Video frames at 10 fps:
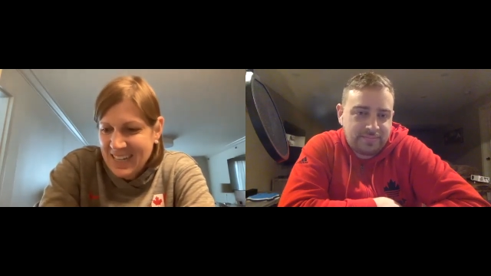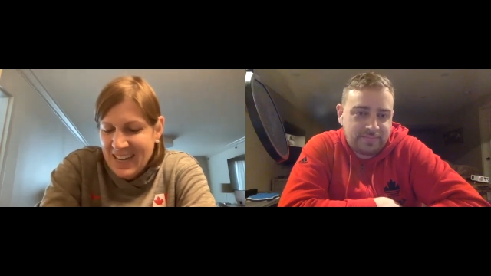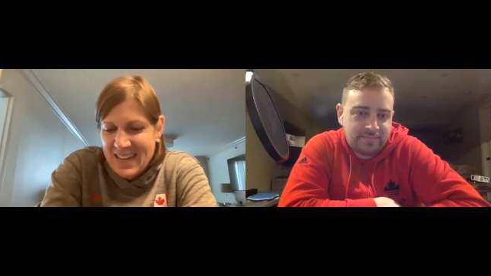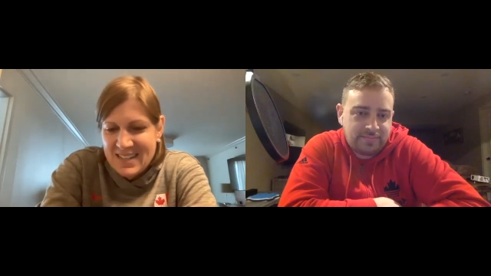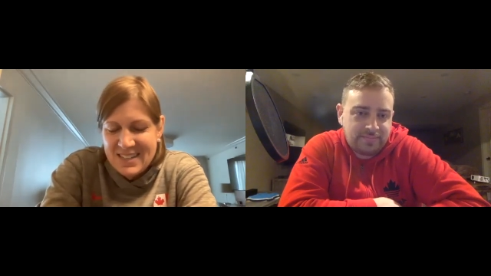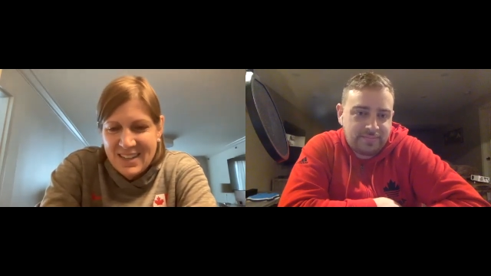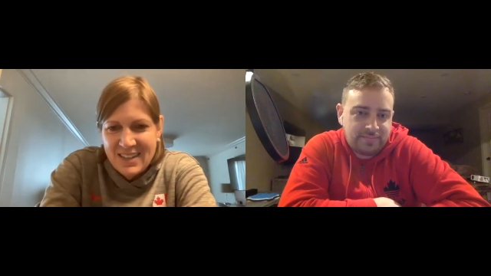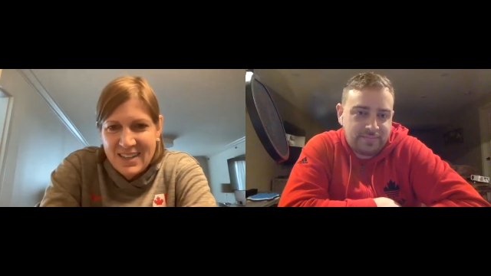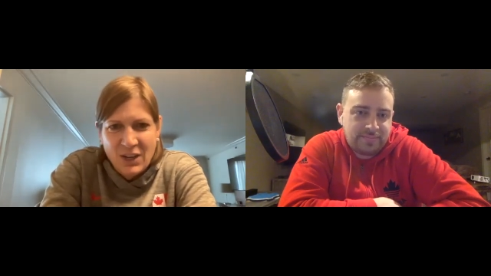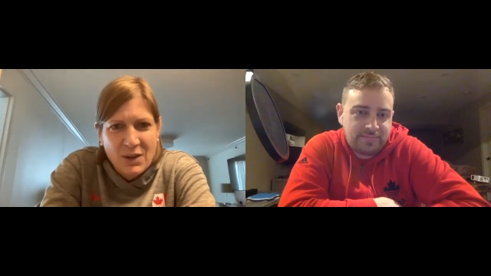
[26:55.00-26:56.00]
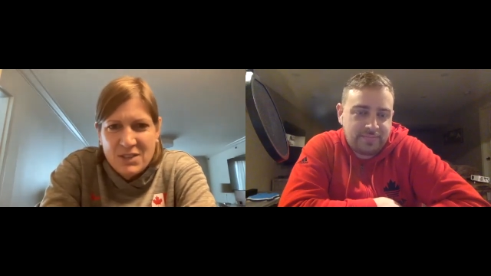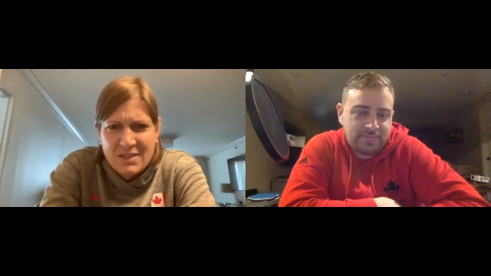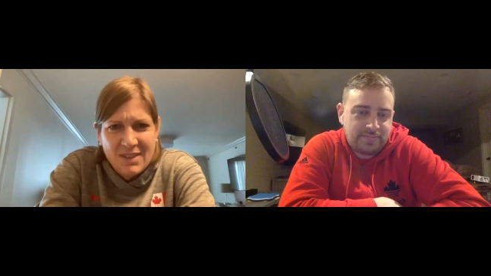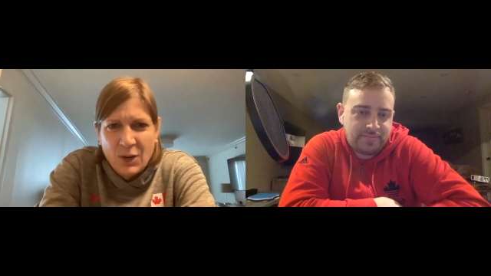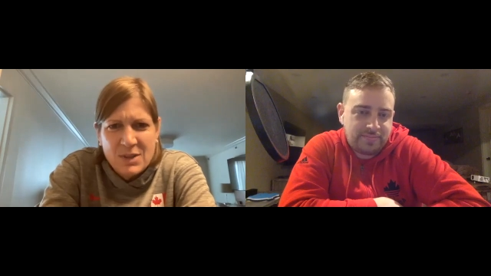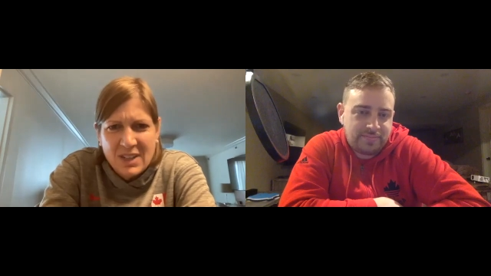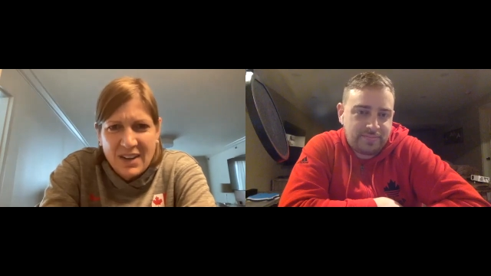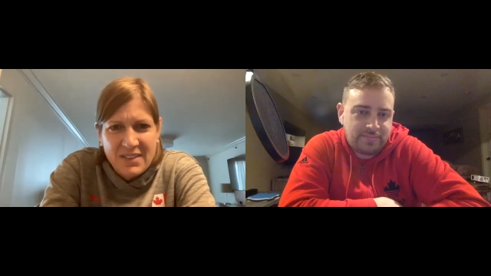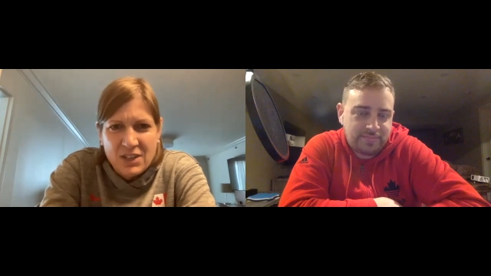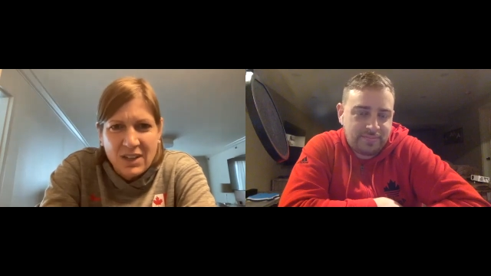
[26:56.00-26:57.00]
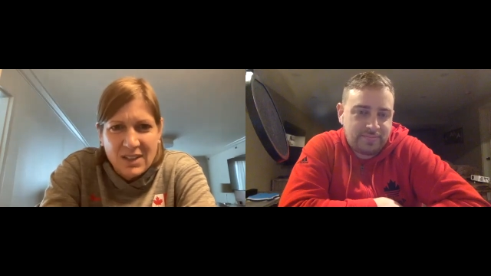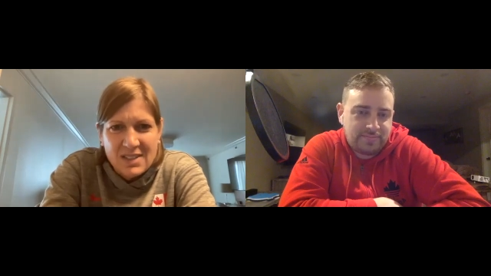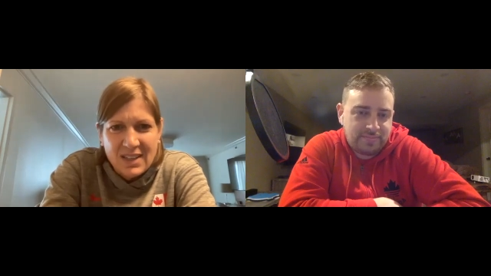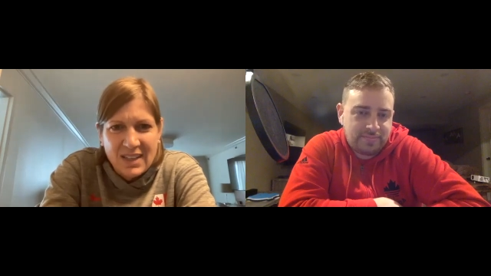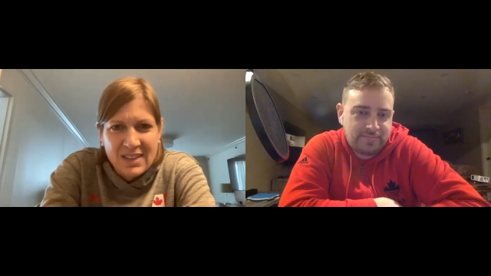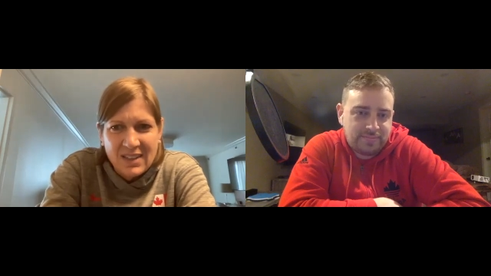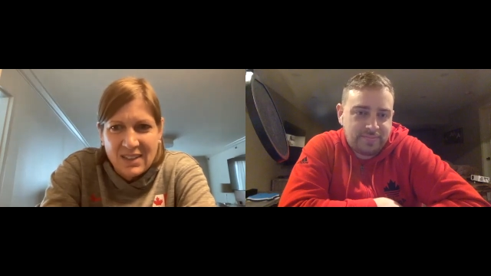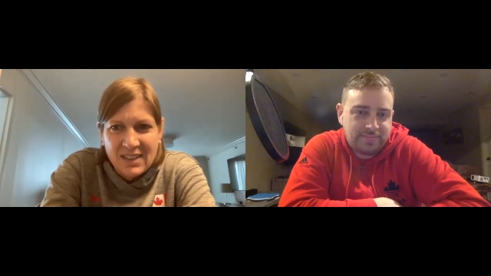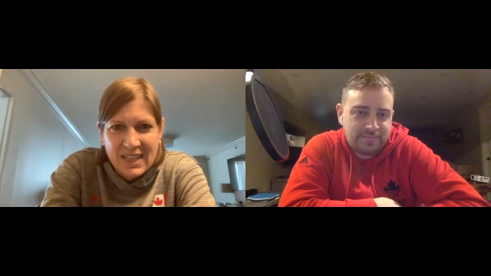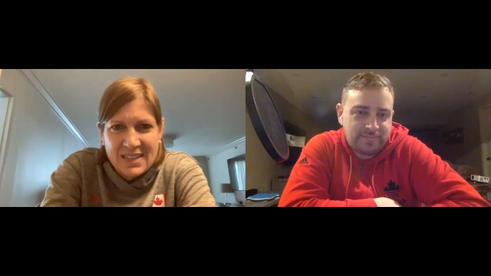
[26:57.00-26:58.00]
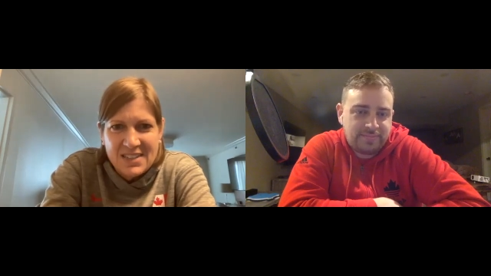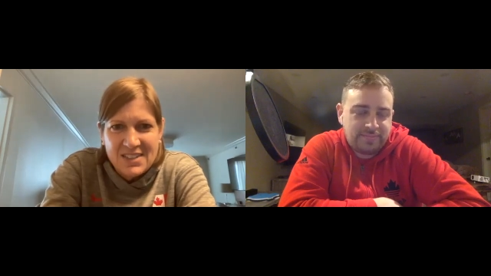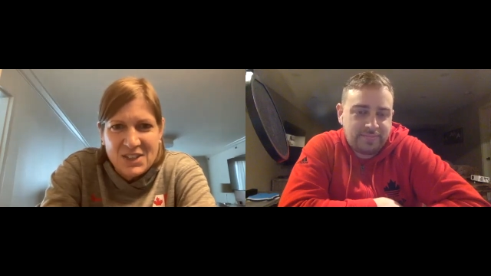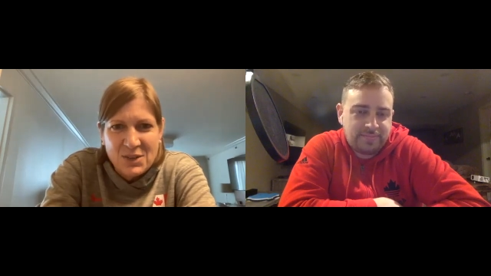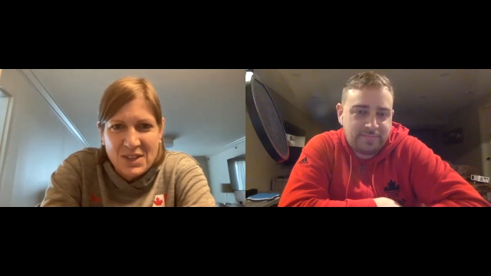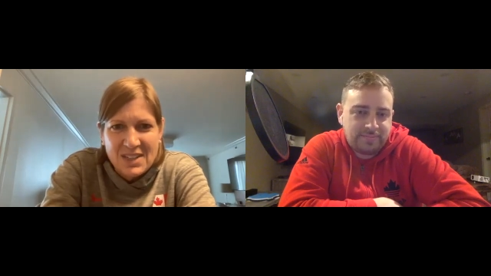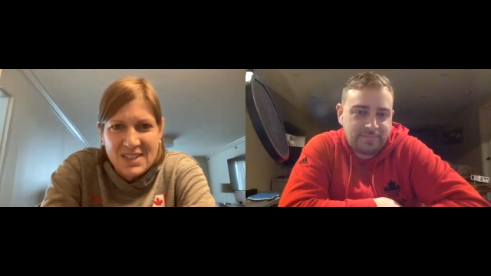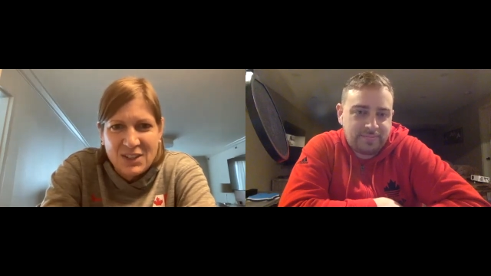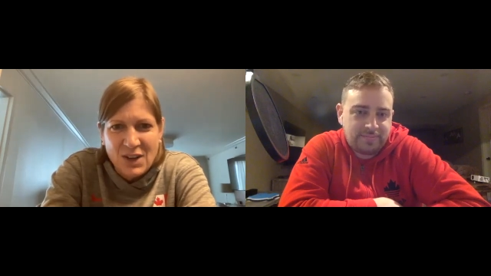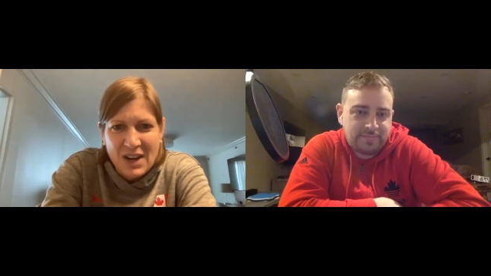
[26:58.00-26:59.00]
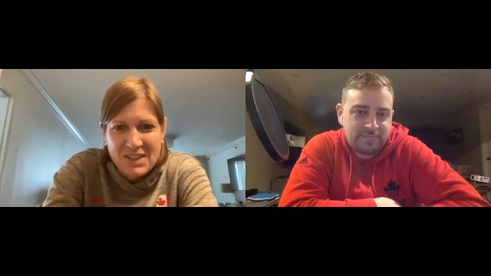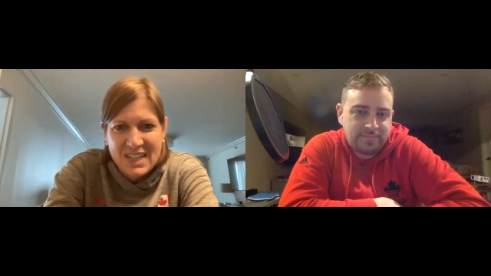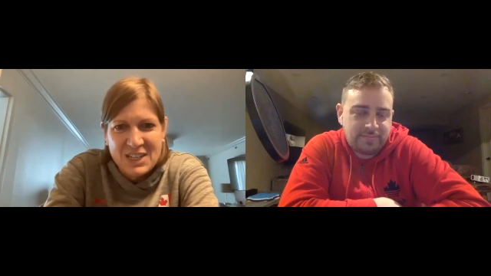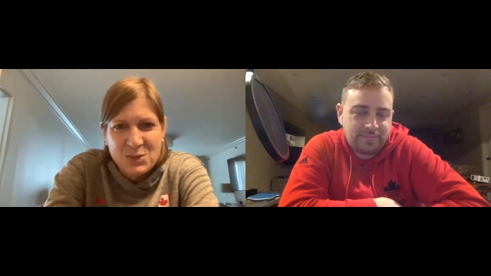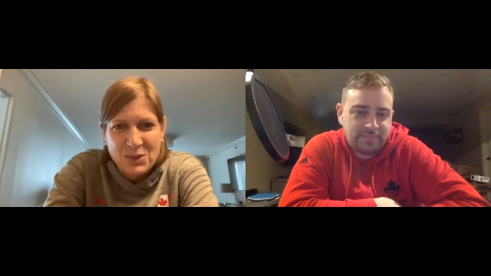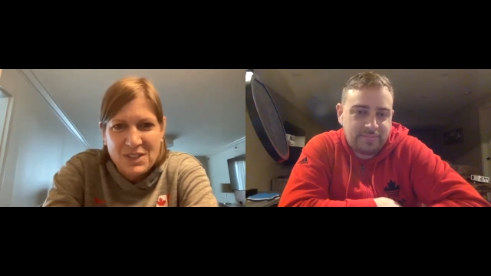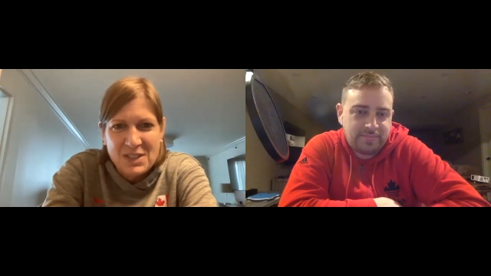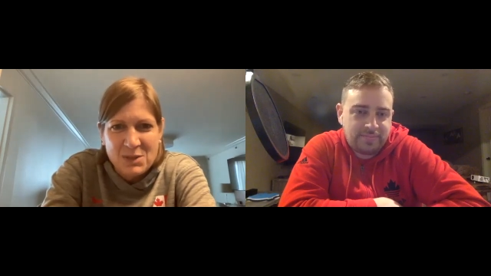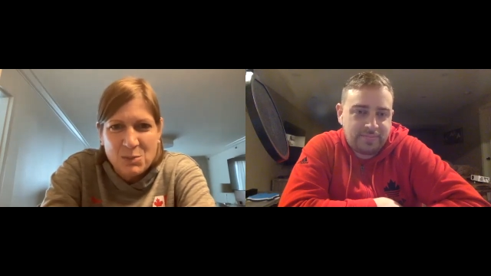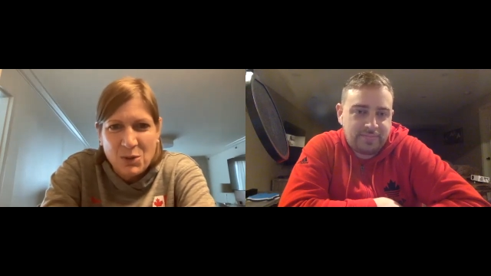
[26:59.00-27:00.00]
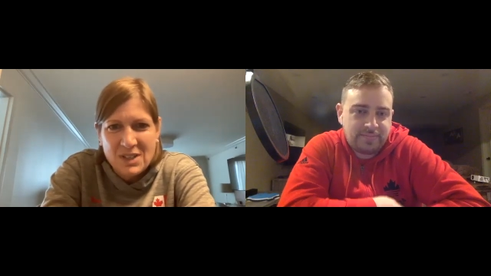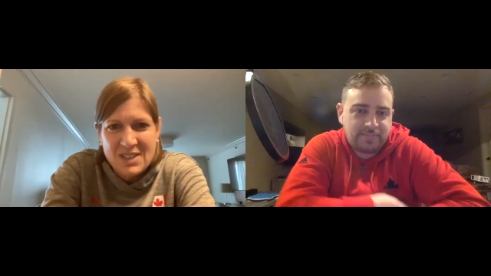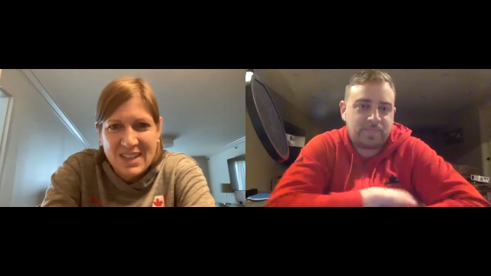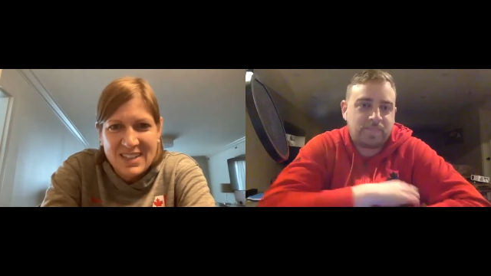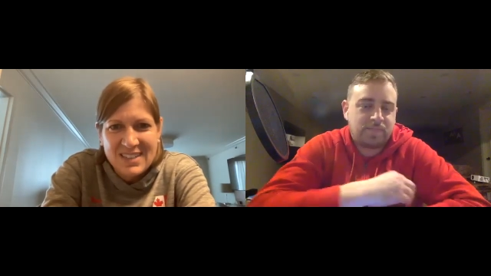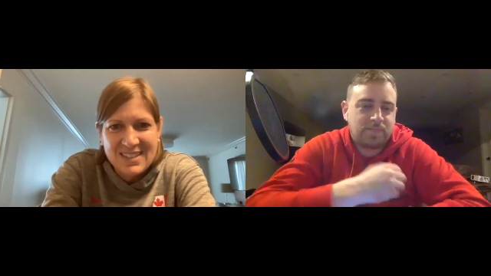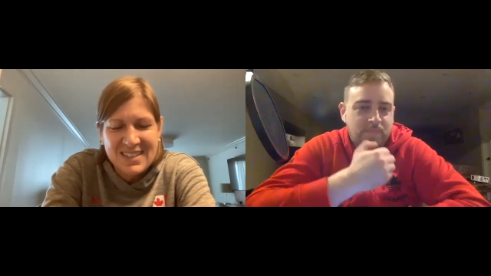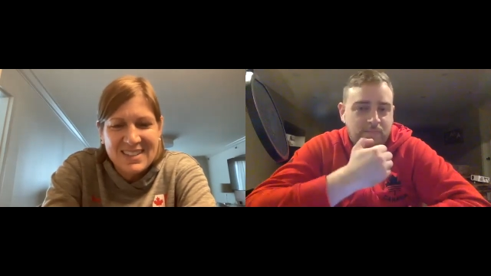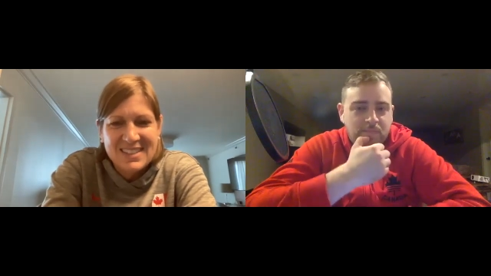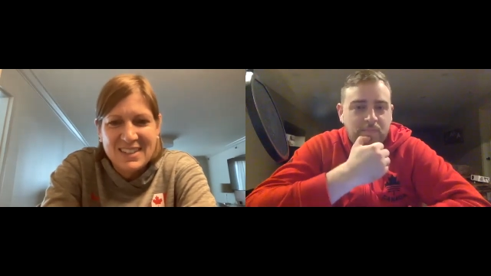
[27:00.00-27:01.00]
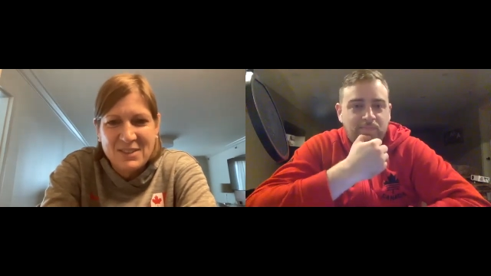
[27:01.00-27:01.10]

Speaker 1: and uh, you know i was always kind of the tallest kid in the class and so you, you gravitate towards some sports that you know